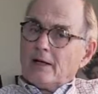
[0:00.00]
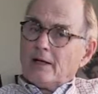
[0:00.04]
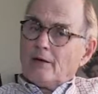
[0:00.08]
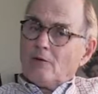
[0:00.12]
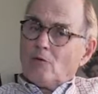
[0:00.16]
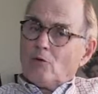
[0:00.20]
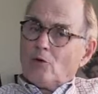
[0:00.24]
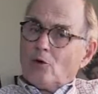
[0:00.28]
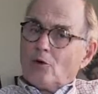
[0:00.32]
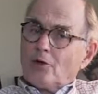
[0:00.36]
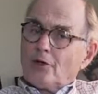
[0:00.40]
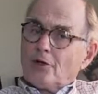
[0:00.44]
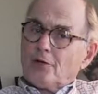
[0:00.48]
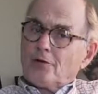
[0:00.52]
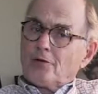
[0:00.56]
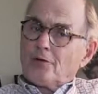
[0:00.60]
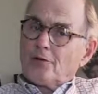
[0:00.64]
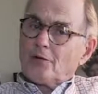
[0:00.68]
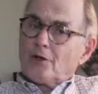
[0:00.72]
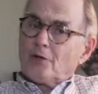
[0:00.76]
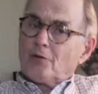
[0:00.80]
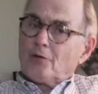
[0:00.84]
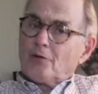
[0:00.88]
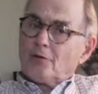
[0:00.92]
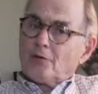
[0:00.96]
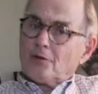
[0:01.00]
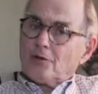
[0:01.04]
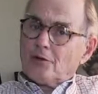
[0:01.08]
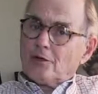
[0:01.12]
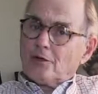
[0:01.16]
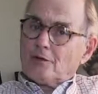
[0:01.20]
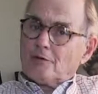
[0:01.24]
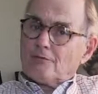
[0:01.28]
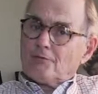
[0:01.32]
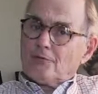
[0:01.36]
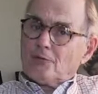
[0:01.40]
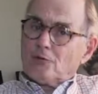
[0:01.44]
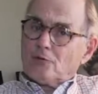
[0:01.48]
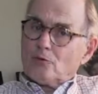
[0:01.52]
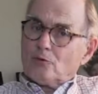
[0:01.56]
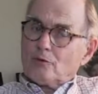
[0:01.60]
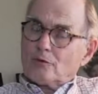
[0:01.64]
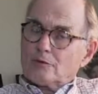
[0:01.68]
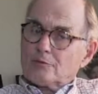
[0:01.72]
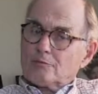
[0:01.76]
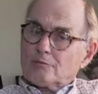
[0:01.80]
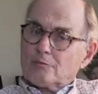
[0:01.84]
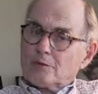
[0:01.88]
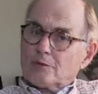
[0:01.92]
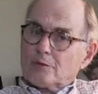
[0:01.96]
I wanted to go in the Air
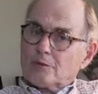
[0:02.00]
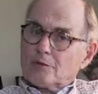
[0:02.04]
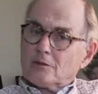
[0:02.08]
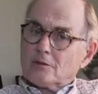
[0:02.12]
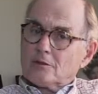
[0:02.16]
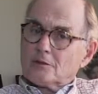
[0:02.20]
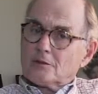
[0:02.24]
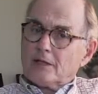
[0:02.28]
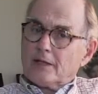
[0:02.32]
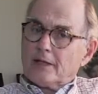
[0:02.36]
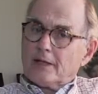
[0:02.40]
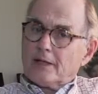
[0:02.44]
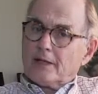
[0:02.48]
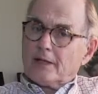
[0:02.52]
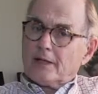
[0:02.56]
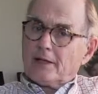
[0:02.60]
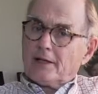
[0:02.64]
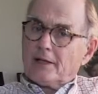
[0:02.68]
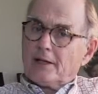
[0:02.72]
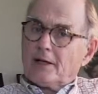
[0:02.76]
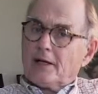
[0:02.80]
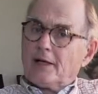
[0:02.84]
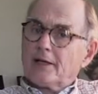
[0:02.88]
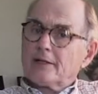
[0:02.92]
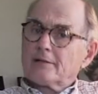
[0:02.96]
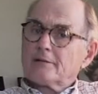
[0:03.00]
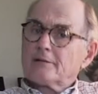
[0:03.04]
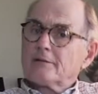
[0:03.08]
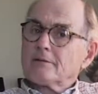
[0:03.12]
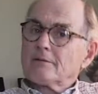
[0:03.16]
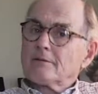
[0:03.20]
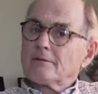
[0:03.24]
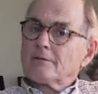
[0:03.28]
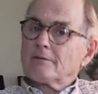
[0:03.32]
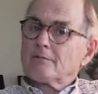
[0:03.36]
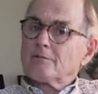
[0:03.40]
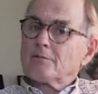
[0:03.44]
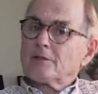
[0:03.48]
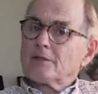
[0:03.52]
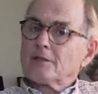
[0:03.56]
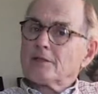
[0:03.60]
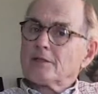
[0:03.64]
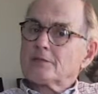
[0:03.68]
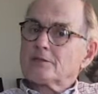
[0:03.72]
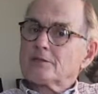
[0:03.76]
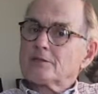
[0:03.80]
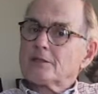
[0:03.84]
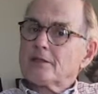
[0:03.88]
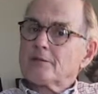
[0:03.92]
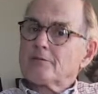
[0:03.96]
Force because had I not been
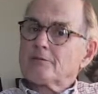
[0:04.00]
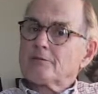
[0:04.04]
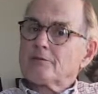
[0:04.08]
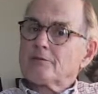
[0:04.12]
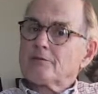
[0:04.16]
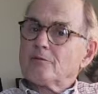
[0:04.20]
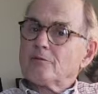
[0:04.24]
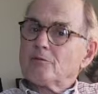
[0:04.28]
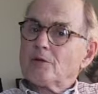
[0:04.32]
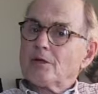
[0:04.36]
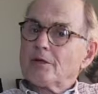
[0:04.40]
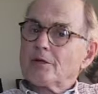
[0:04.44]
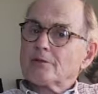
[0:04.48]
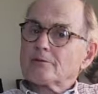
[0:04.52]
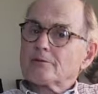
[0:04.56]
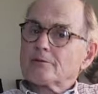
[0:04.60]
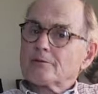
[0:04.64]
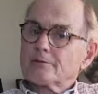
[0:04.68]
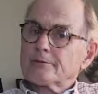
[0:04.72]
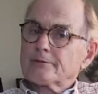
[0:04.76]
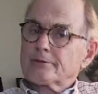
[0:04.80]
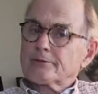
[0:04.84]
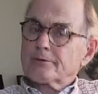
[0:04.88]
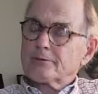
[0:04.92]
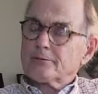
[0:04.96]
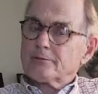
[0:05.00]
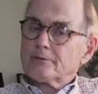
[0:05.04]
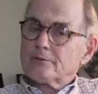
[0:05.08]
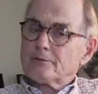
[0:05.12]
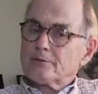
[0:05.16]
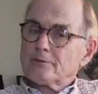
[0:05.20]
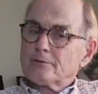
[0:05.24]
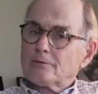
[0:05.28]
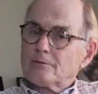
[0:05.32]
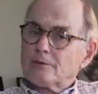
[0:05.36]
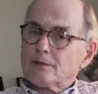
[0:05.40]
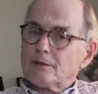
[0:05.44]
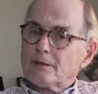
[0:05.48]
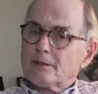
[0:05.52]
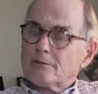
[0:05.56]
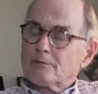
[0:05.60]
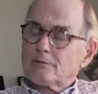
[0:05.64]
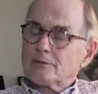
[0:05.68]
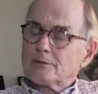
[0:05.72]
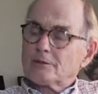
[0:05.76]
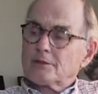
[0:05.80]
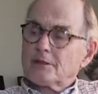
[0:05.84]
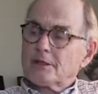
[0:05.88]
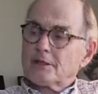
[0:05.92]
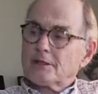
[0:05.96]
accepted to medical school, I
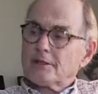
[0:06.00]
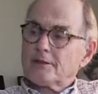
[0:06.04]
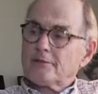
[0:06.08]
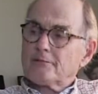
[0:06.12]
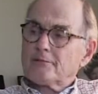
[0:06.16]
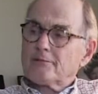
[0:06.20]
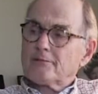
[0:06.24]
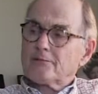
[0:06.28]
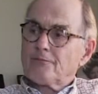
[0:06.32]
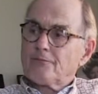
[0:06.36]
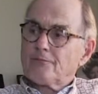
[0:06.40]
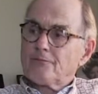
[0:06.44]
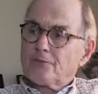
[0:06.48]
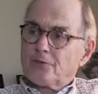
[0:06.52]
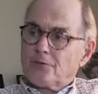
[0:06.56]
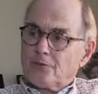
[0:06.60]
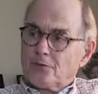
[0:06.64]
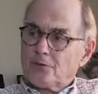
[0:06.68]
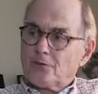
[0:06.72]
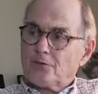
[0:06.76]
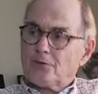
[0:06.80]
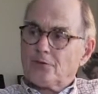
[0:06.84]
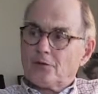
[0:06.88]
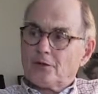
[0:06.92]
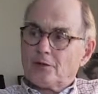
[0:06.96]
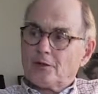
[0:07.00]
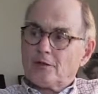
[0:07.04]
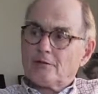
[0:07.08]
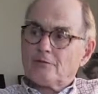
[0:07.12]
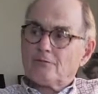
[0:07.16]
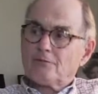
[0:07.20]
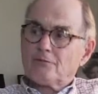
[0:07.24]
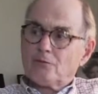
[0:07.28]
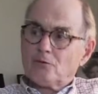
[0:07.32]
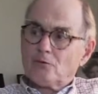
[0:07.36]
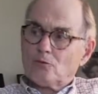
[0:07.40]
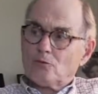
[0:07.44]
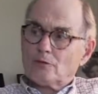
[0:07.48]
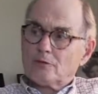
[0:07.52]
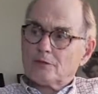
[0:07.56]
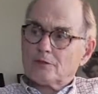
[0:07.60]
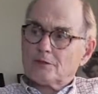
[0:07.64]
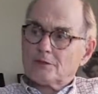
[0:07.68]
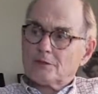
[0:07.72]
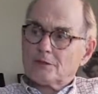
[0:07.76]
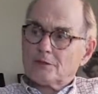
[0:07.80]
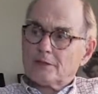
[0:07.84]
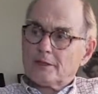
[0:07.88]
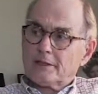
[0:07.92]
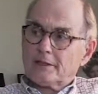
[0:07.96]
was headed to the Air
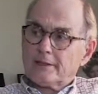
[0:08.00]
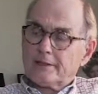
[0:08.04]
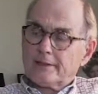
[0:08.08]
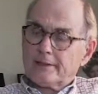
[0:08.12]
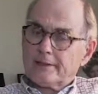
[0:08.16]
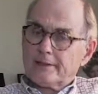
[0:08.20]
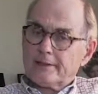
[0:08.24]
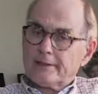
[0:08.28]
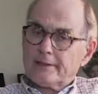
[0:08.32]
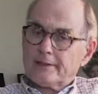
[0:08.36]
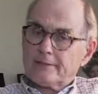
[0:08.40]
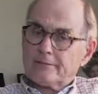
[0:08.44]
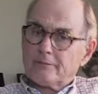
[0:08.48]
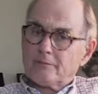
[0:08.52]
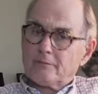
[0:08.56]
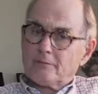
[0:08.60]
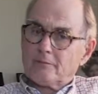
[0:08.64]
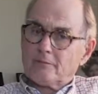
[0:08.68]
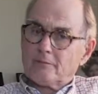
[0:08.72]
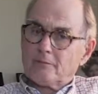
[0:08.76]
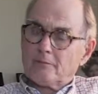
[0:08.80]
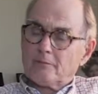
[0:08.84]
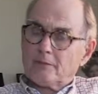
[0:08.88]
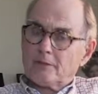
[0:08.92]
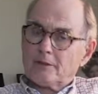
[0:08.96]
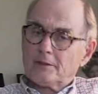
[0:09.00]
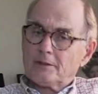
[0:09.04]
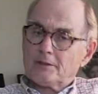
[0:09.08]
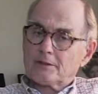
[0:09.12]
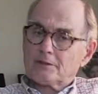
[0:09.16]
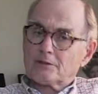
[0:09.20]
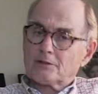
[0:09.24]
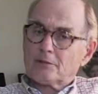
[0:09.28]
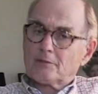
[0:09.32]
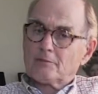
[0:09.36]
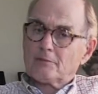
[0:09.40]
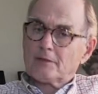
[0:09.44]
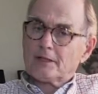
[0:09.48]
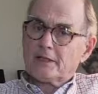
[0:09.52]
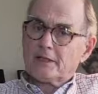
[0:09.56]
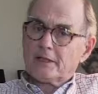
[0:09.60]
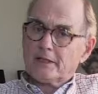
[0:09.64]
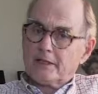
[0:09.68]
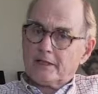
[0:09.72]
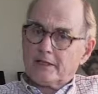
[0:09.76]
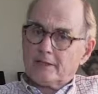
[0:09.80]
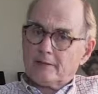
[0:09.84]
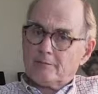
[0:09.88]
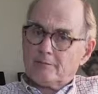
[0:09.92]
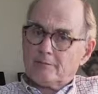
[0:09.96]
Force, and I'd been to summer
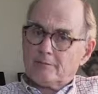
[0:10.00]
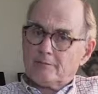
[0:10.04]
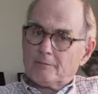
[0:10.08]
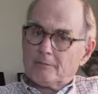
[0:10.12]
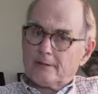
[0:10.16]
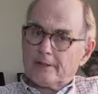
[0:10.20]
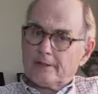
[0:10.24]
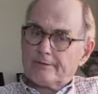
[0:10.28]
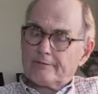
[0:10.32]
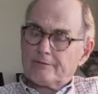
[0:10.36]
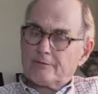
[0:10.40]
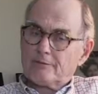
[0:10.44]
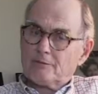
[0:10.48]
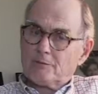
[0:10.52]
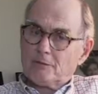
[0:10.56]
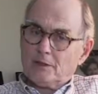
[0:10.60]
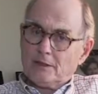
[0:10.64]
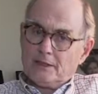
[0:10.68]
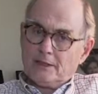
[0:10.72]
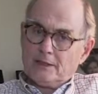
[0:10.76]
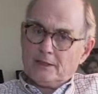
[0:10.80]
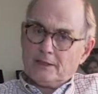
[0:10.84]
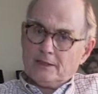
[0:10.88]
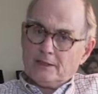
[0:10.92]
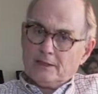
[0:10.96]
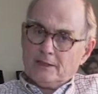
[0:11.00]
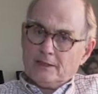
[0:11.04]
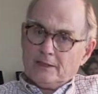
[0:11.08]
camp after my